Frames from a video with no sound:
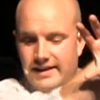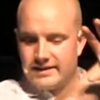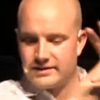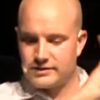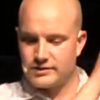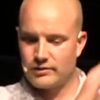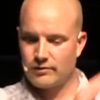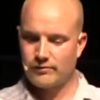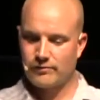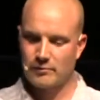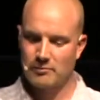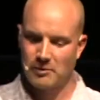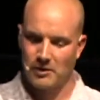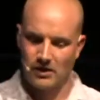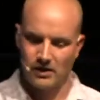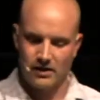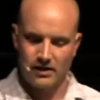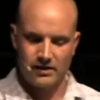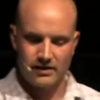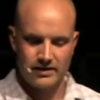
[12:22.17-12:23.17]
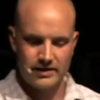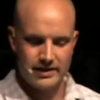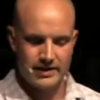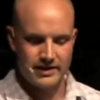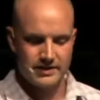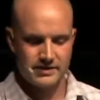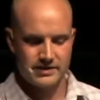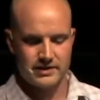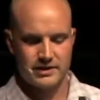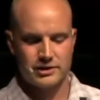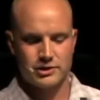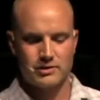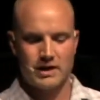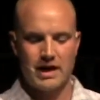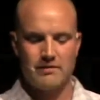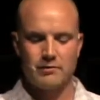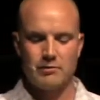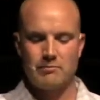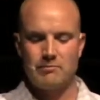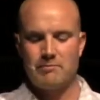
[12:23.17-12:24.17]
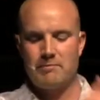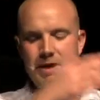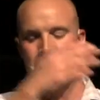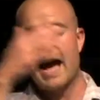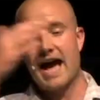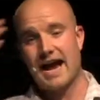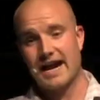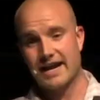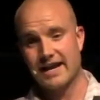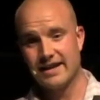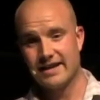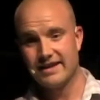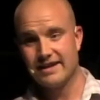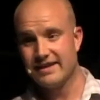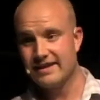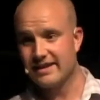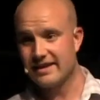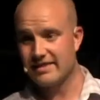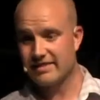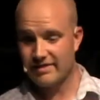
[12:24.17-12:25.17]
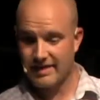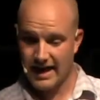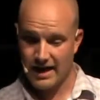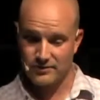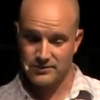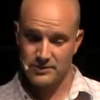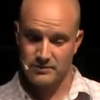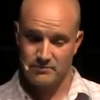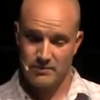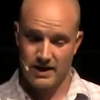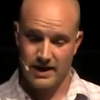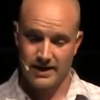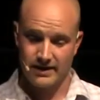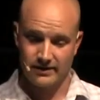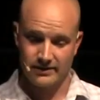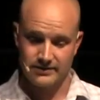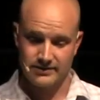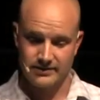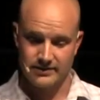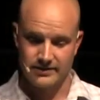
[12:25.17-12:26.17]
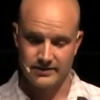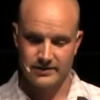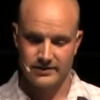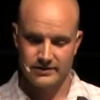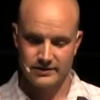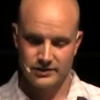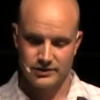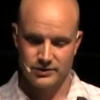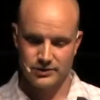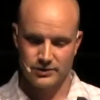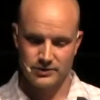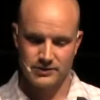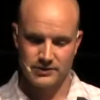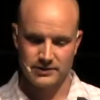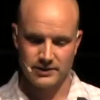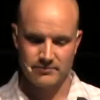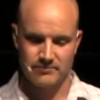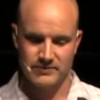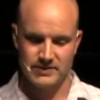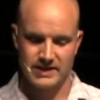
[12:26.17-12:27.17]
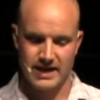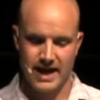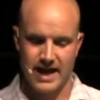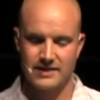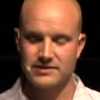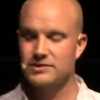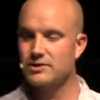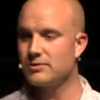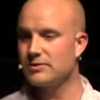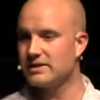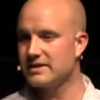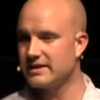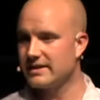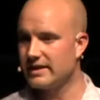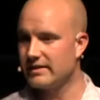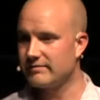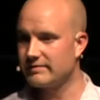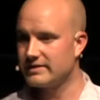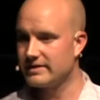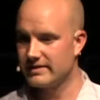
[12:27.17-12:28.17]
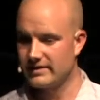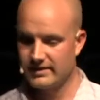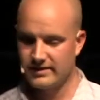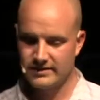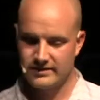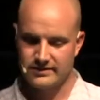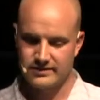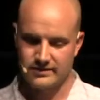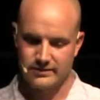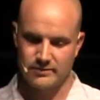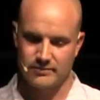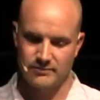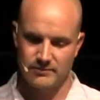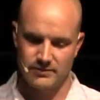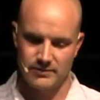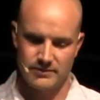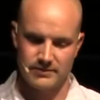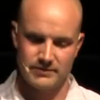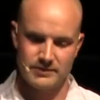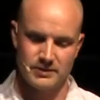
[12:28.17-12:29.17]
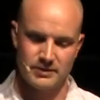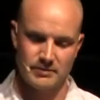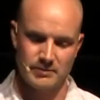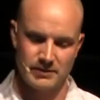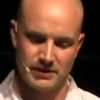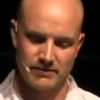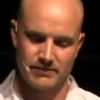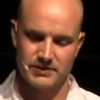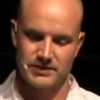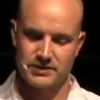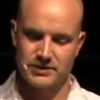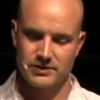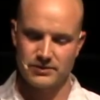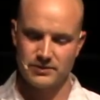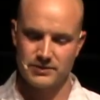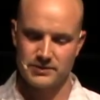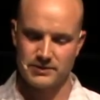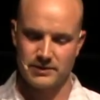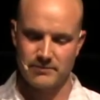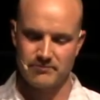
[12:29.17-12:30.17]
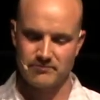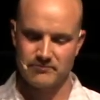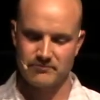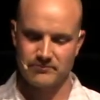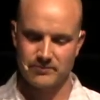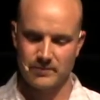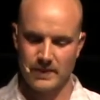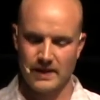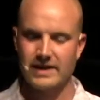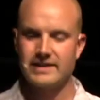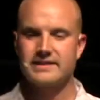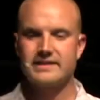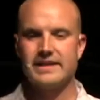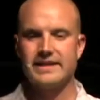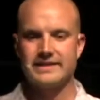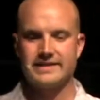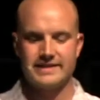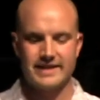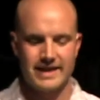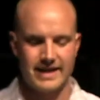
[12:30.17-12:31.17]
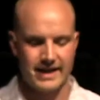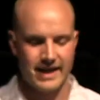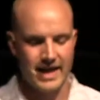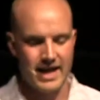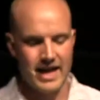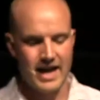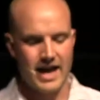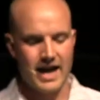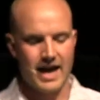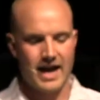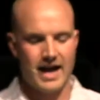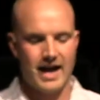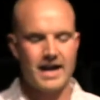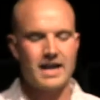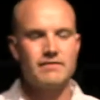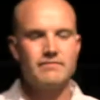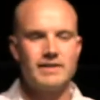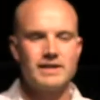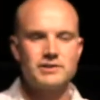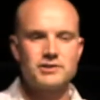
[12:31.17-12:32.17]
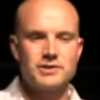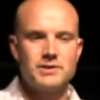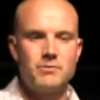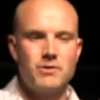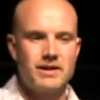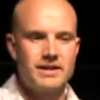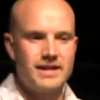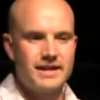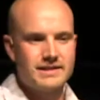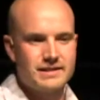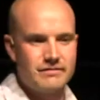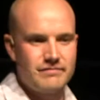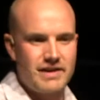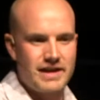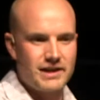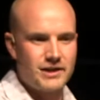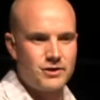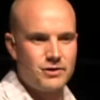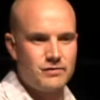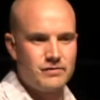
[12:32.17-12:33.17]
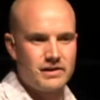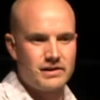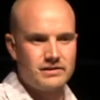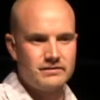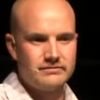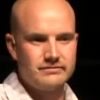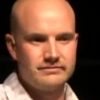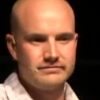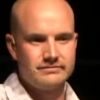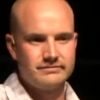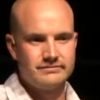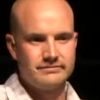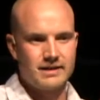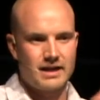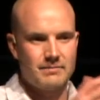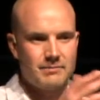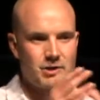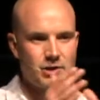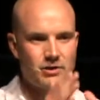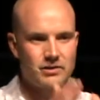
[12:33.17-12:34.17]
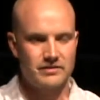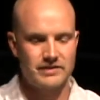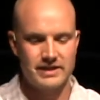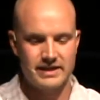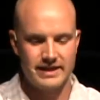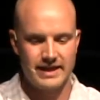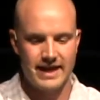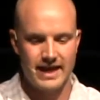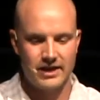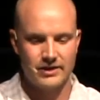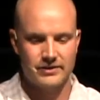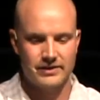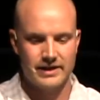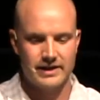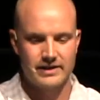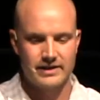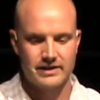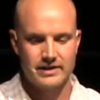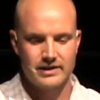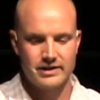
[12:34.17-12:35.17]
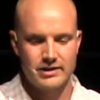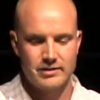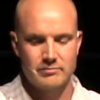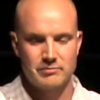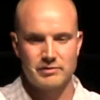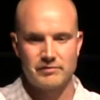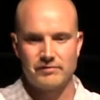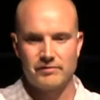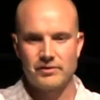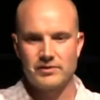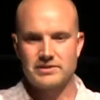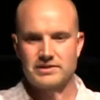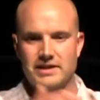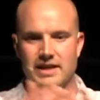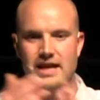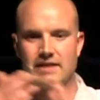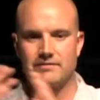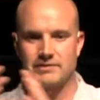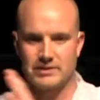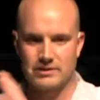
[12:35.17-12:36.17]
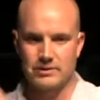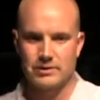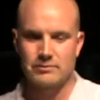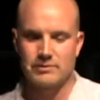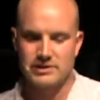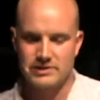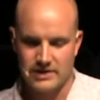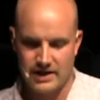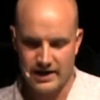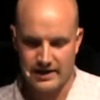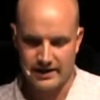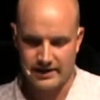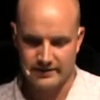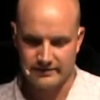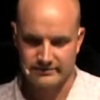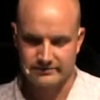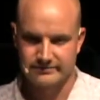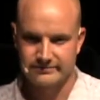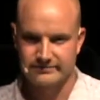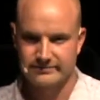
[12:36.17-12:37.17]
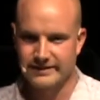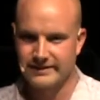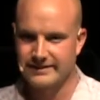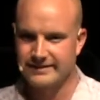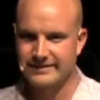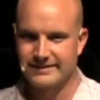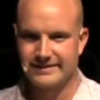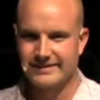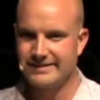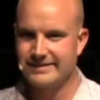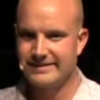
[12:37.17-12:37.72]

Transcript: And so for Paul, he's going to travel back a thousand miles to Jerusalem to escort a gift to the, to the believers in Jerusalem. It's like saying, I eventually want to get to Vancouver. I'm currently in Calgary, but first I have to go to Regina. Like,